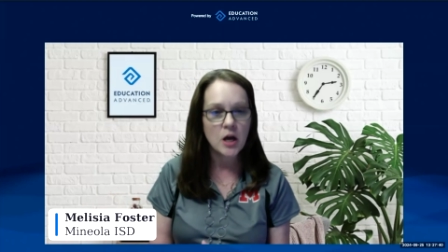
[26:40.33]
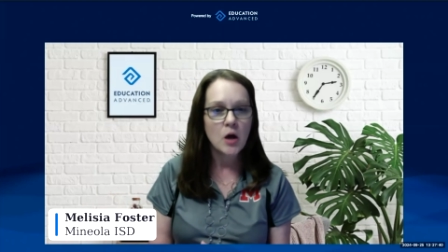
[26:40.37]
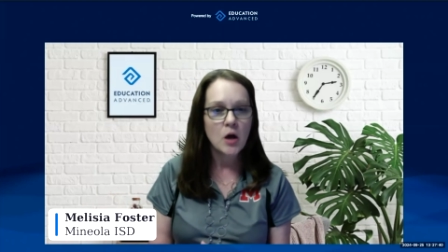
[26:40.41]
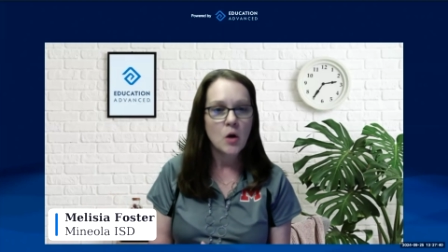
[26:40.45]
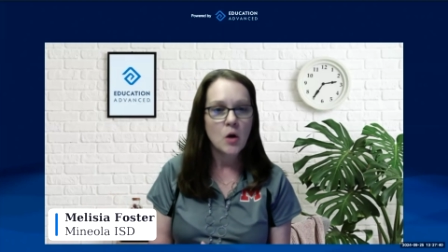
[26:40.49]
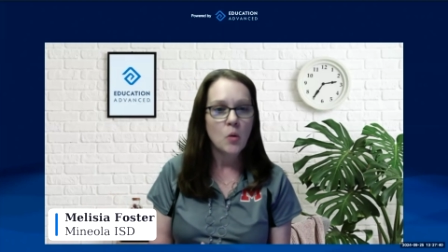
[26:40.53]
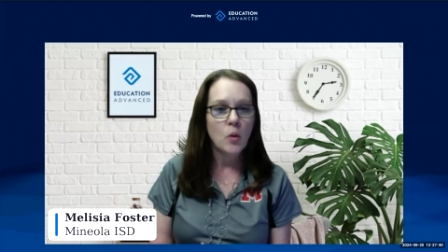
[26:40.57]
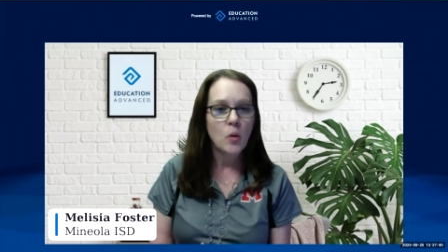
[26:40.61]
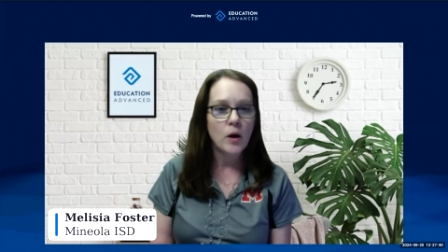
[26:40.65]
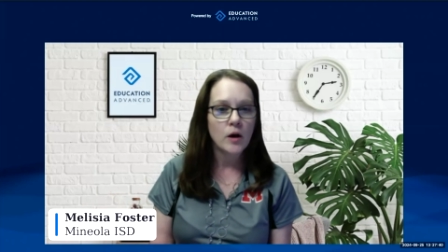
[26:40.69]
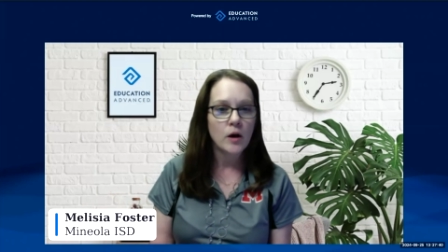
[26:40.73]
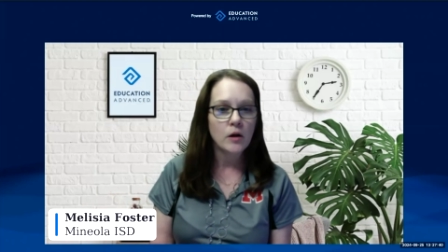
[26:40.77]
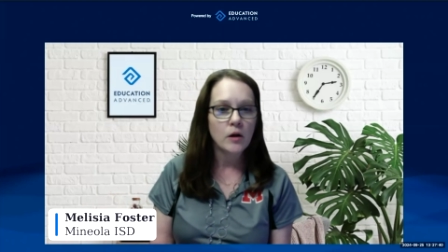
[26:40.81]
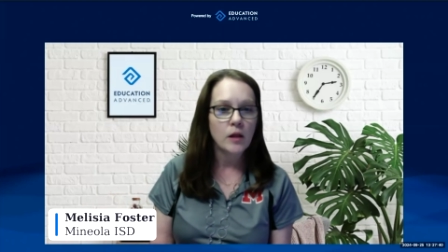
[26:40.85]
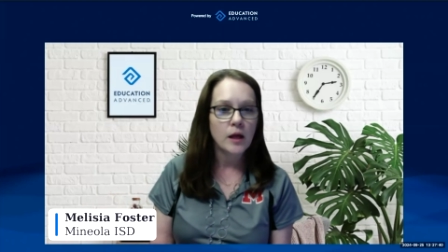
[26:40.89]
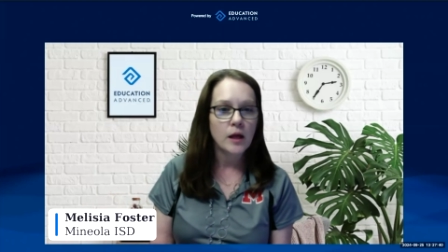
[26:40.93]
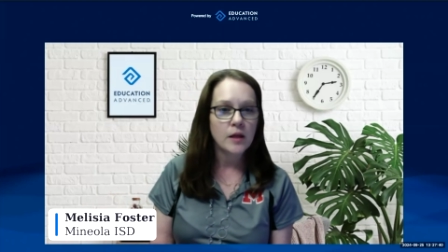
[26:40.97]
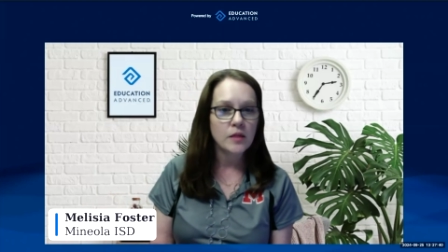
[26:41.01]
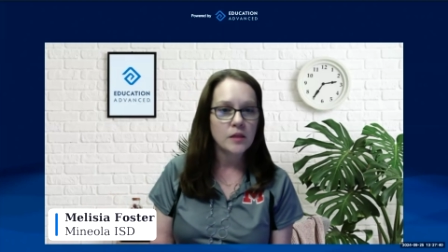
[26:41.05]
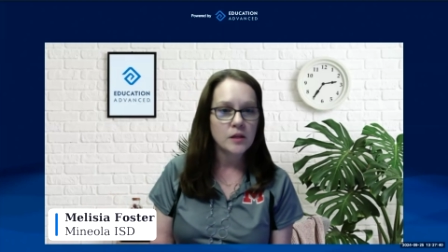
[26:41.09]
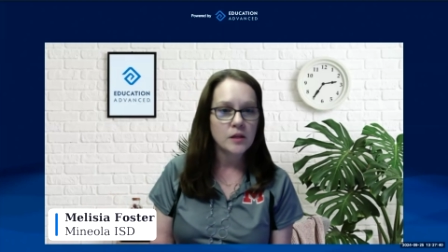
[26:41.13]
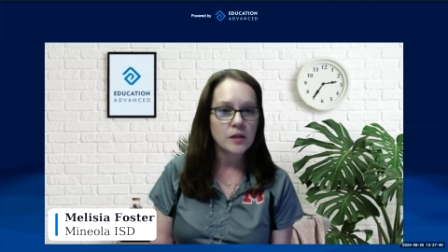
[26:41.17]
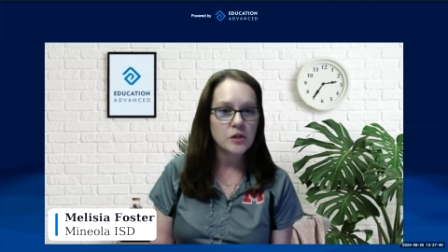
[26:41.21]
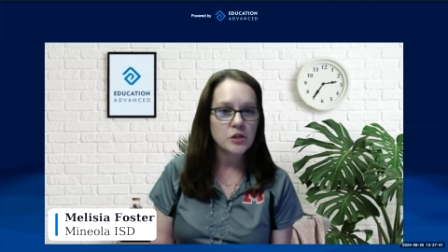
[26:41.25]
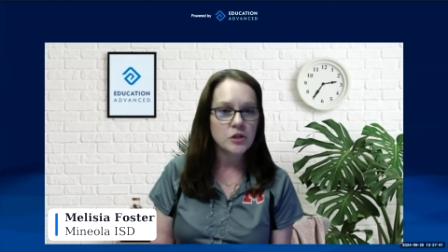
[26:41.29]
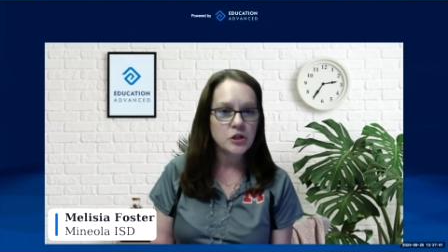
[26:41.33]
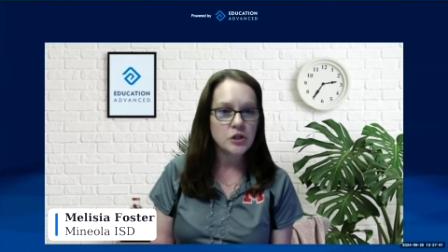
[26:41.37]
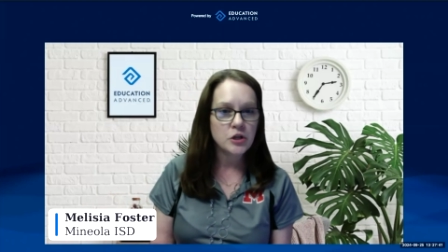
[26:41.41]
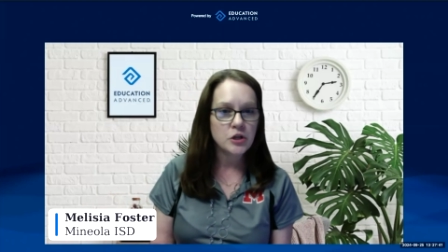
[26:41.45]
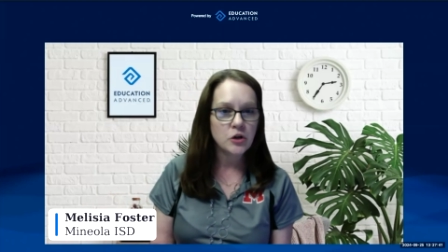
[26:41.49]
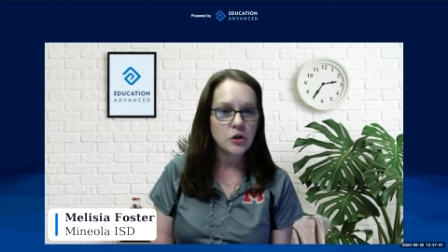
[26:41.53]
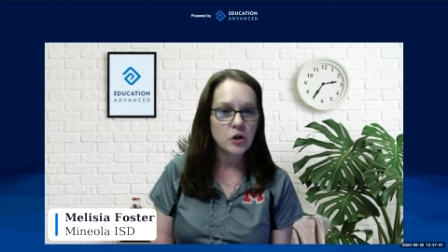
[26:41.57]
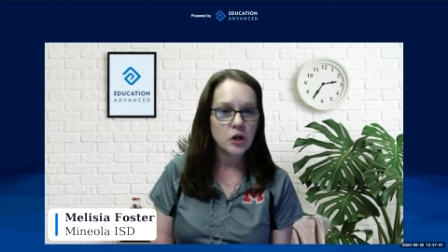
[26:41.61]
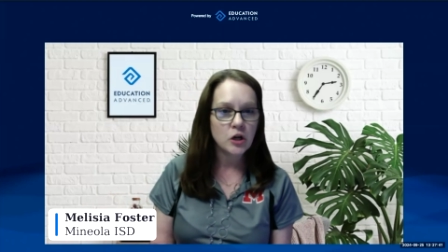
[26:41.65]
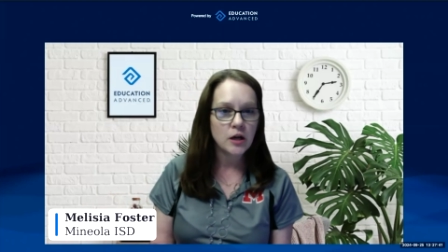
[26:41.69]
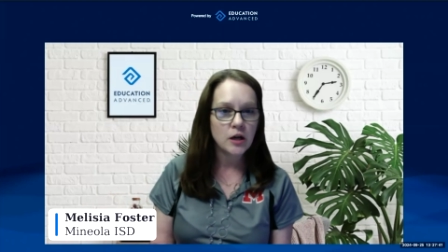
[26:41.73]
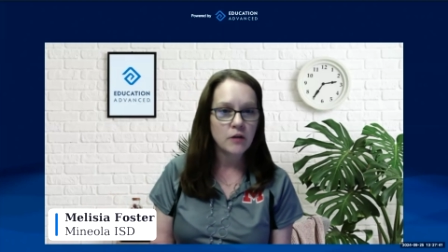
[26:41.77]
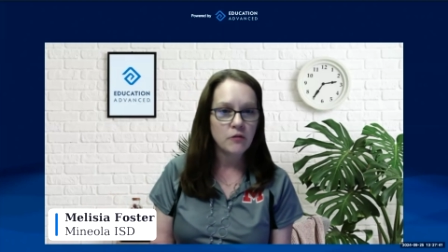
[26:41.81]
Where like this
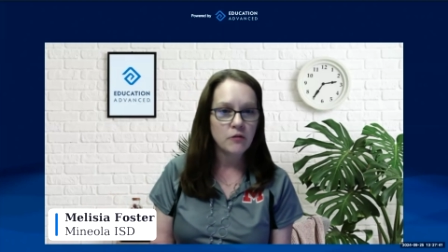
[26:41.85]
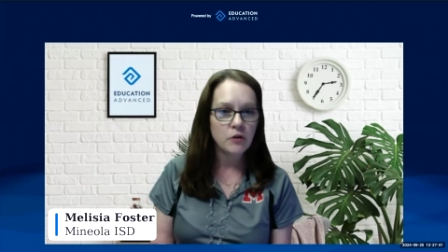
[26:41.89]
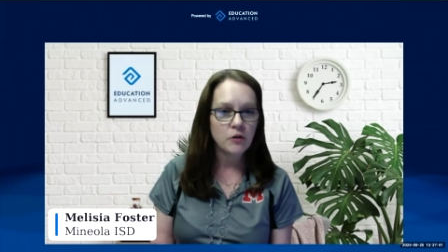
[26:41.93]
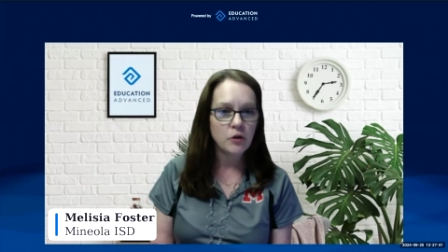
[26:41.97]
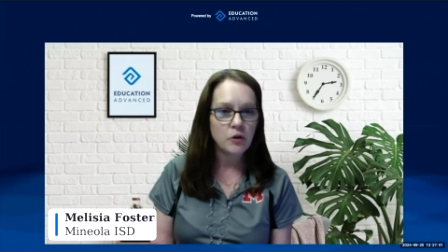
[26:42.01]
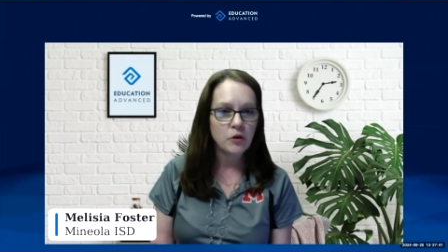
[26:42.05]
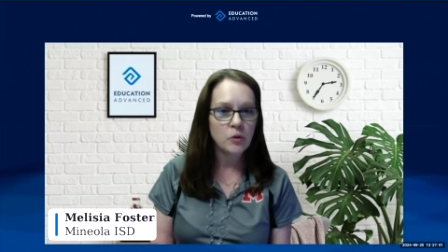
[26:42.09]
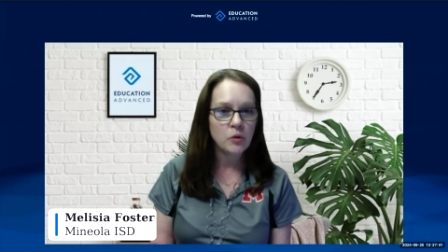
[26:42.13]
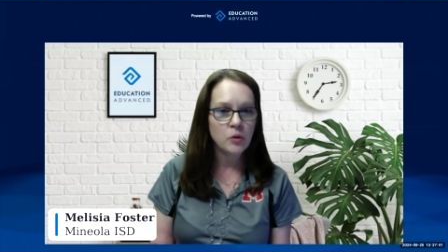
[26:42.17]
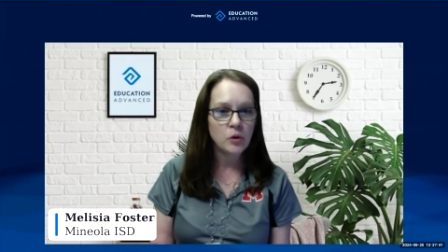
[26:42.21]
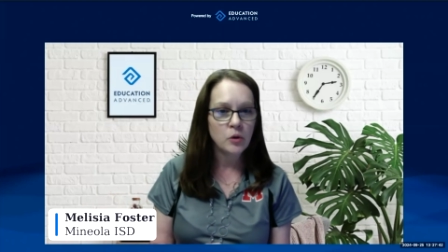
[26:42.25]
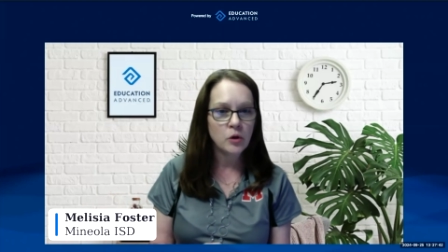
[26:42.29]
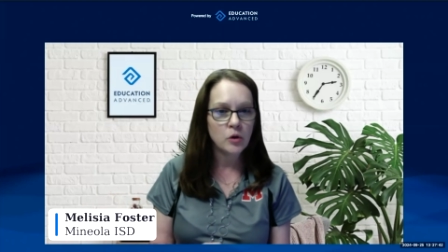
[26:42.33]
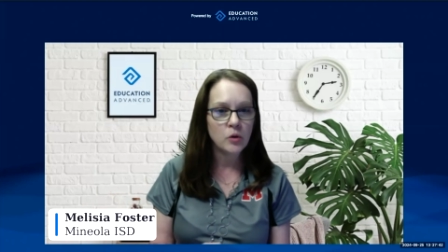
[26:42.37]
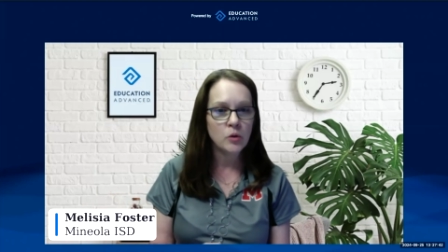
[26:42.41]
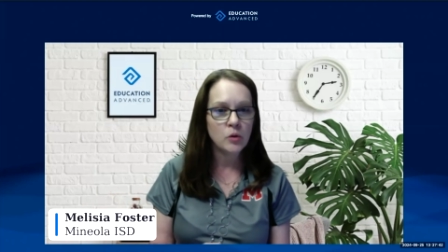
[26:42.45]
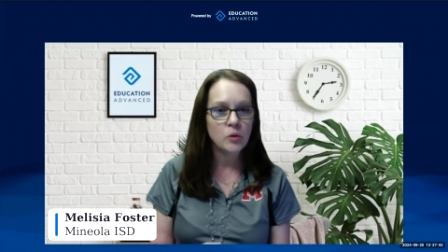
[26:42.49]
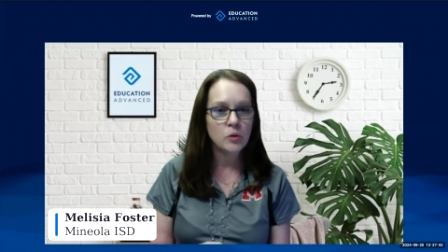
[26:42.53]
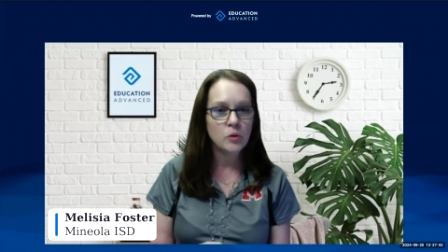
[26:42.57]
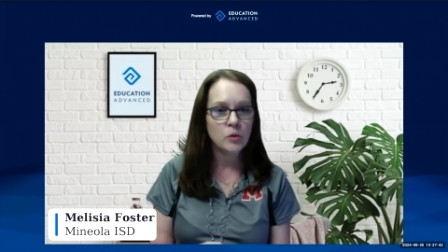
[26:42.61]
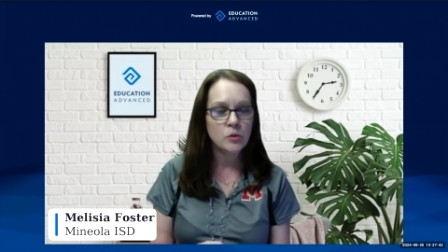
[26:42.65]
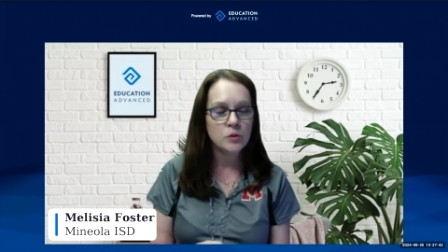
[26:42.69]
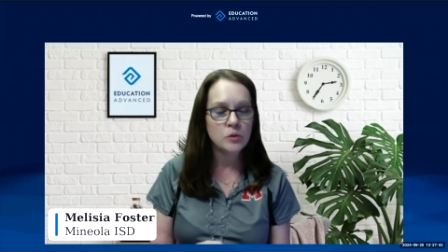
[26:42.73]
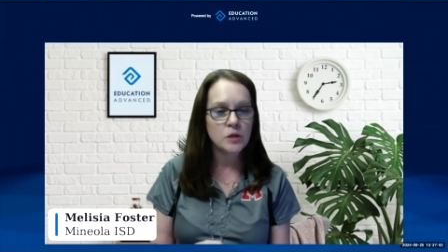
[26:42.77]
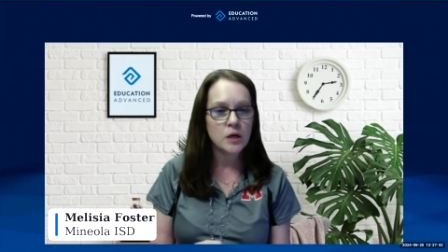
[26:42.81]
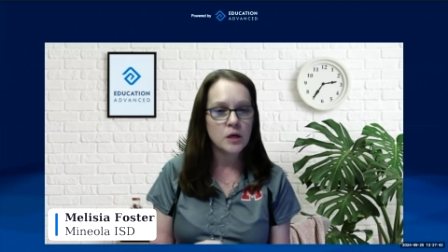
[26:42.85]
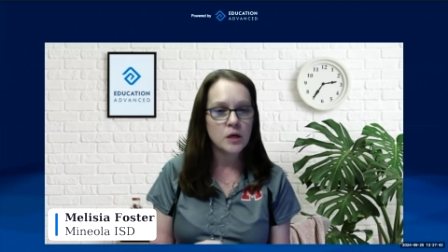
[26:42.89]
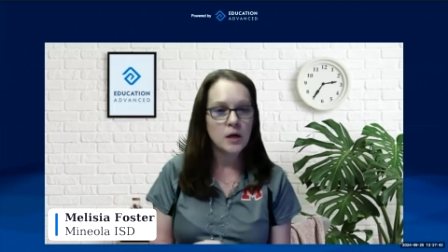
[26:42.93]
year, if you use